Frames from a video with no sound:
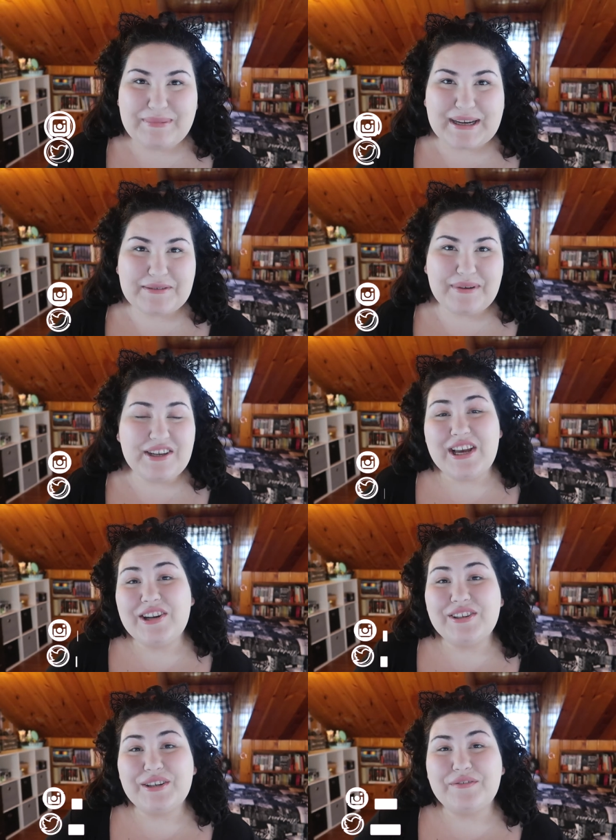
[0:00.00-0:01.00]
back to my
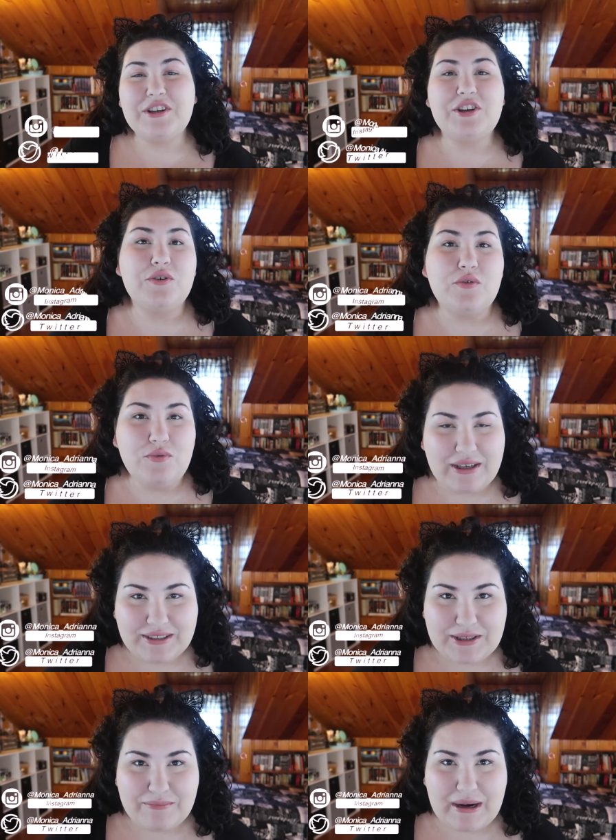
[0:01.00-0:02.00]
channel, or if you're new,
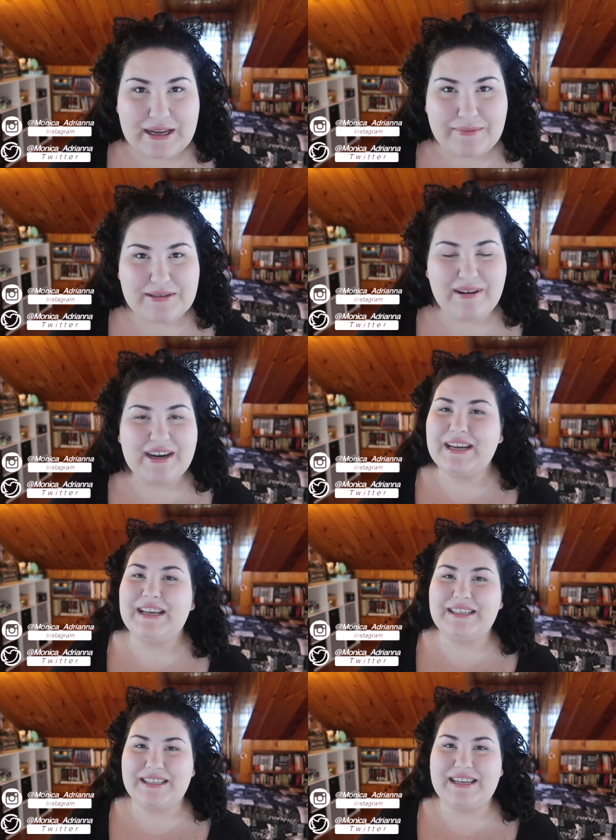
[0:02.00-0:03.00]
welcome. My name is Monica
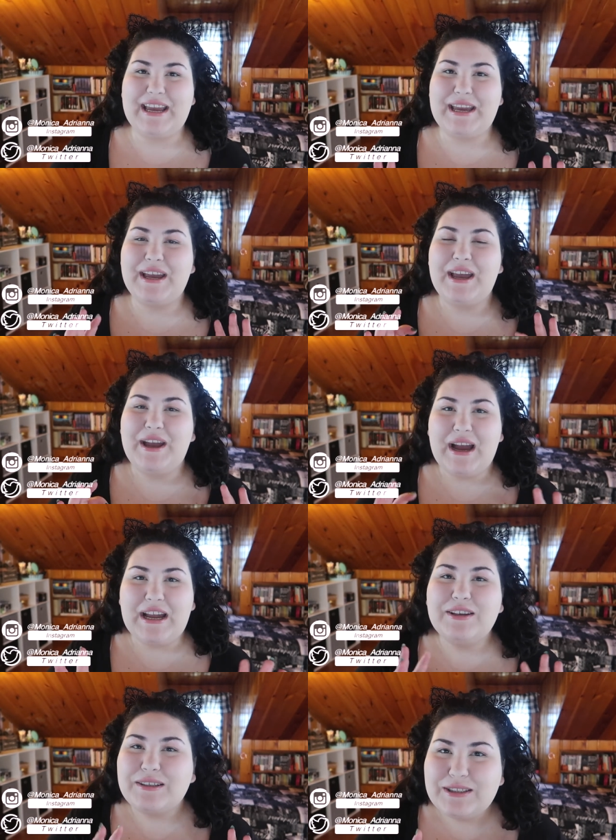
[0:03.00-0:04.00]
and today I
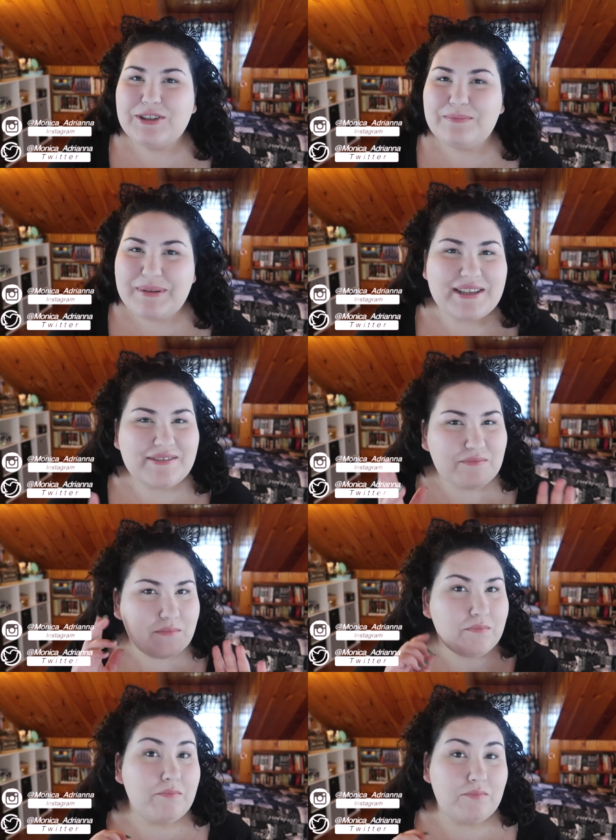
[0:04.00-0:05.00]
look a little bit
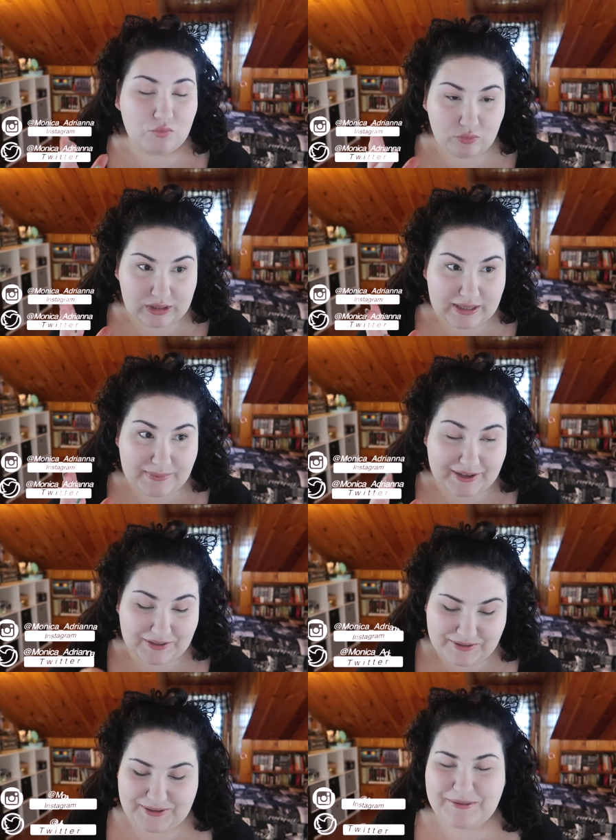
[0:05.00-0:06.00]
really pale
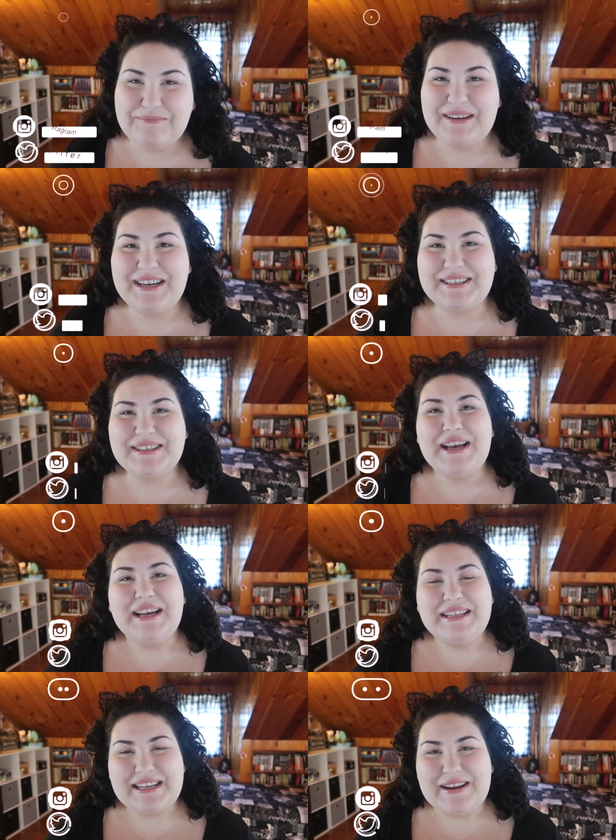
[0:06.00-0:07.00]
because
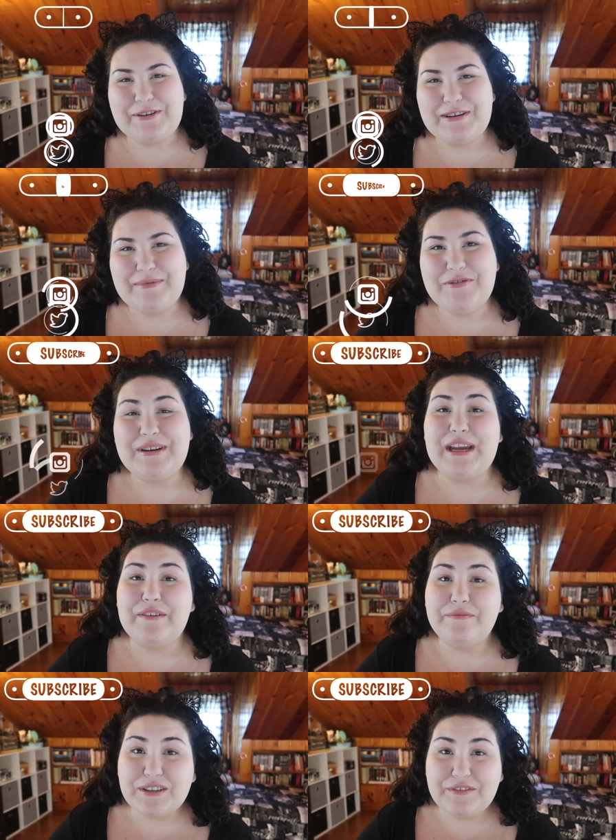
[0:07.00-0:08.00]
today we're going to be doing a
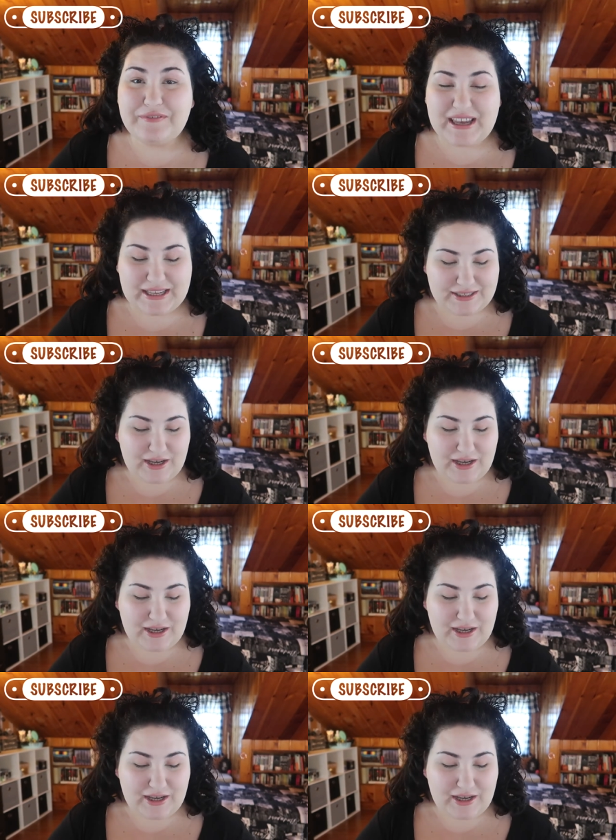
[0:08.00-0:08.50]
full face